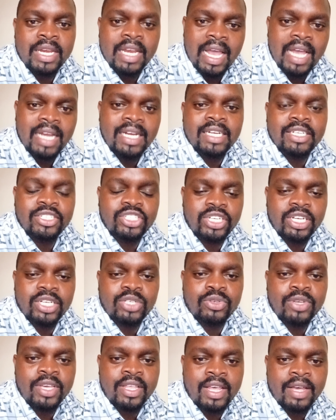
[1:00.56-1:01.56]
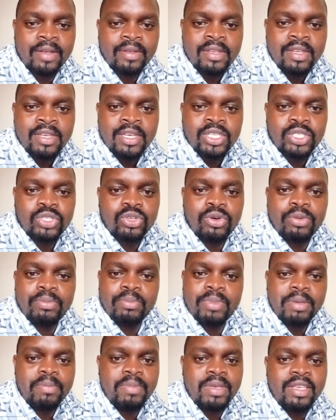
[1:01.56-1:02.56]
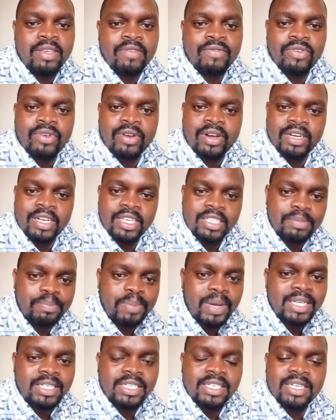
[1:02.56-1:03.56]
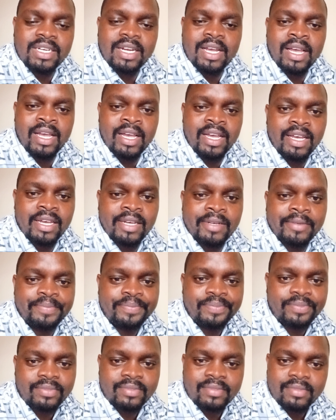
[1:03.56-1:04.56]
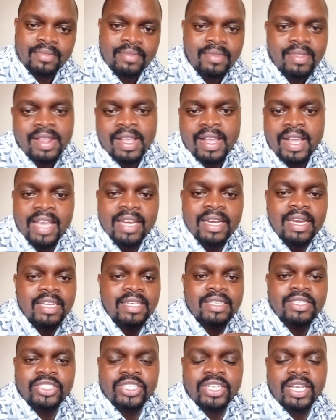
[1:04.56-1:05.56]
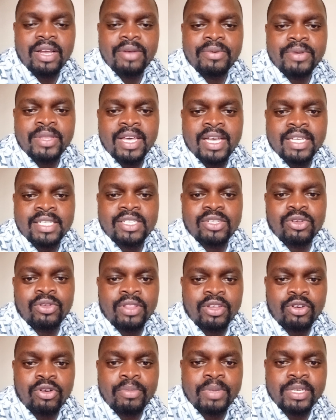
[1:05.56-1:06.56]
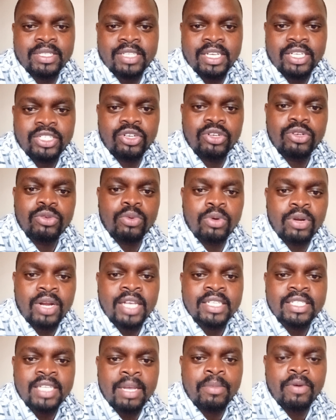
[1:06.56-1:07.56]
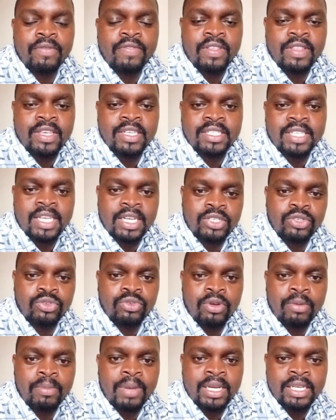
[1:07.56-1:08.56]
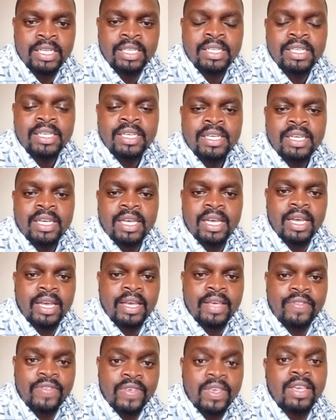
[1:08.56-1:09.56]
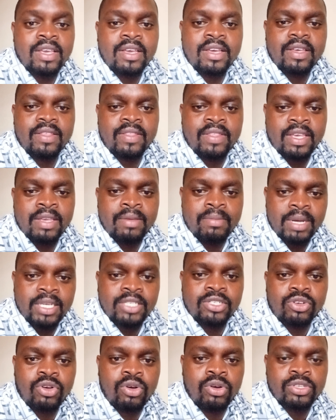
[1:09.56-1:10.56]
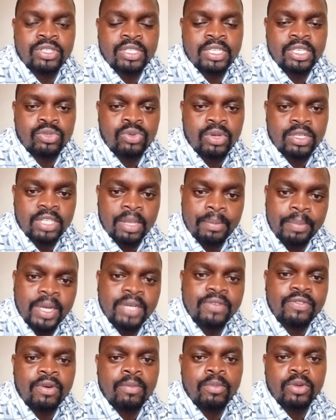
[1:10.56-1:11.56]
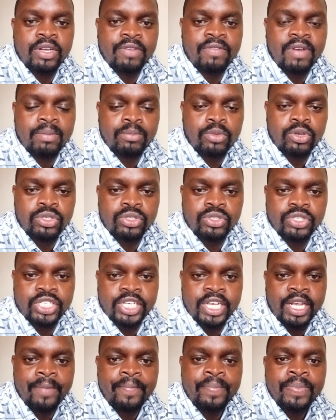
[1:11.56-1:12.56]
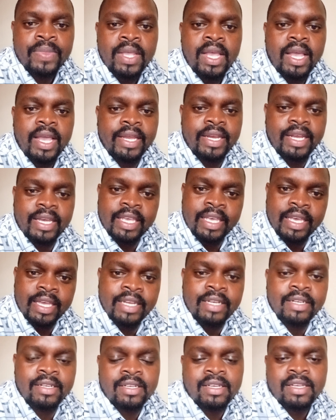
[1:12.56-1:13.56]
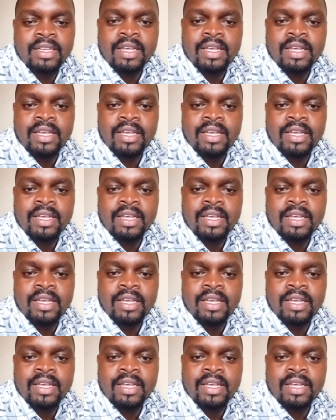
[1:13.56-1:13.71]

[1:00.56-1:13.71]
learn and share together. So maybe if you're an expert, kindly share with us on the comment section what are some of the things that you normally think they might cause these ones, apart from whatever I'm going to share. And again,